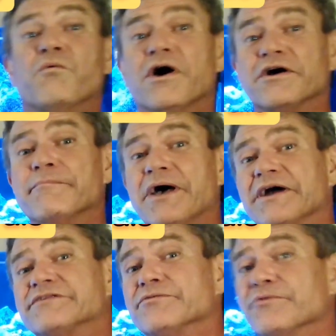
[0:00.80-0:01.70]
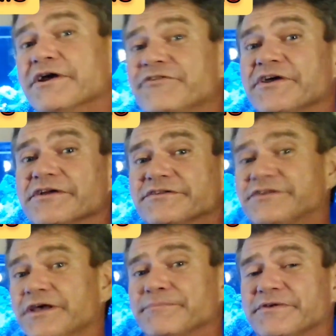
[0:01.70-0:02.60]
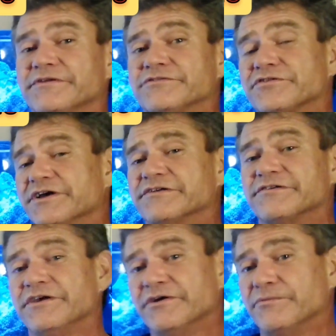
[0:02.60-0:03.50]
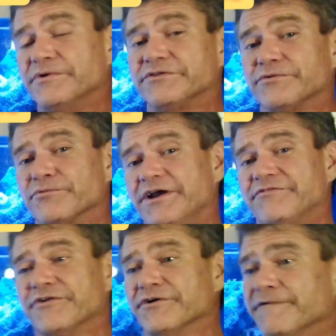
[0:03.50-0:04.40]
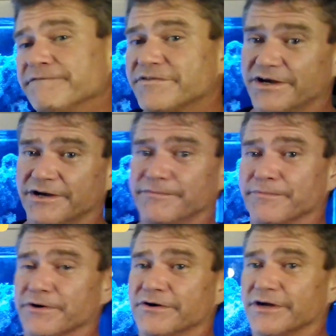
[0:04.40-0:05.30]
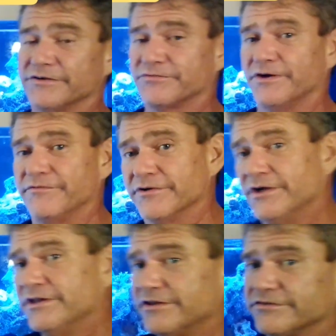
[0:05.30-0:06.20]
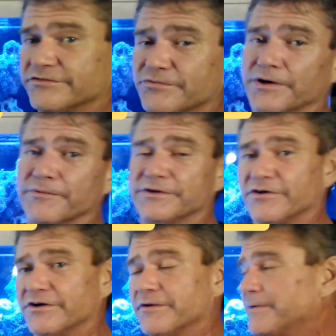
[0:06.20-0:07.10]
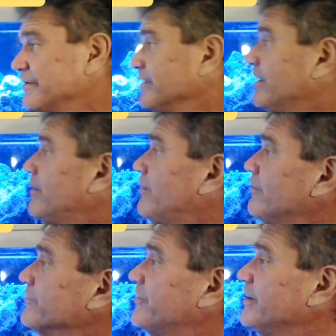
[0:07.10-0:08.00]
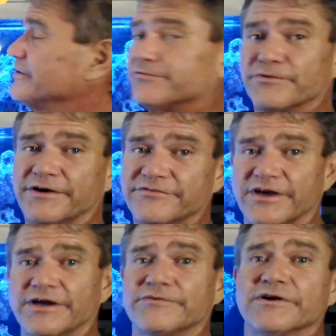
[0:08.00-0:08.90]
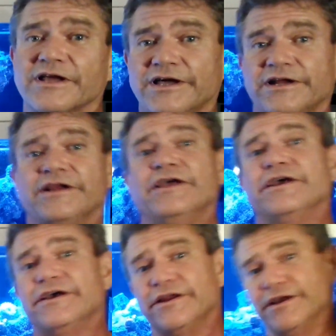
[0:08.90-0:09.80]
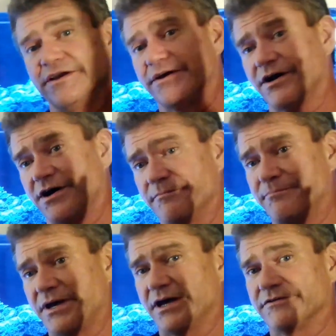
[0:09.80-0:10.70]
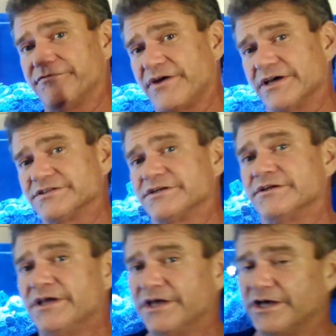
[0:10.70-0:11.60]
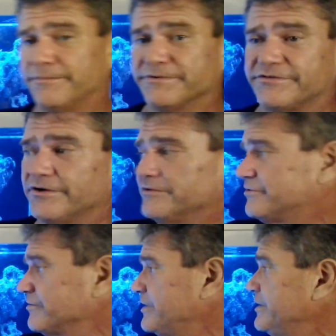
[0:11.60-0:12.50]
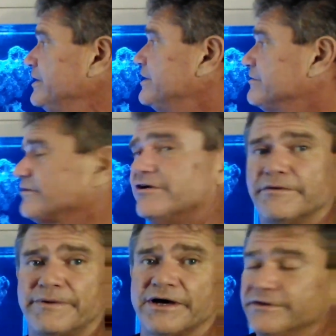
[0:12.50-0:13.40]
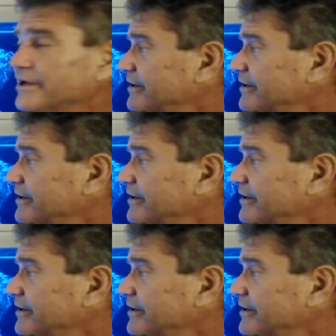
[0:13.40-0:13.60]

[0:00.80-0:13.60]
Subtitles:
Welcome back to Reefing Tips and Tricks with the Reefer. I'm your broadcast Reefer. This is where we talk about all things reef tank related in a compact fashion. Episode 3 is all about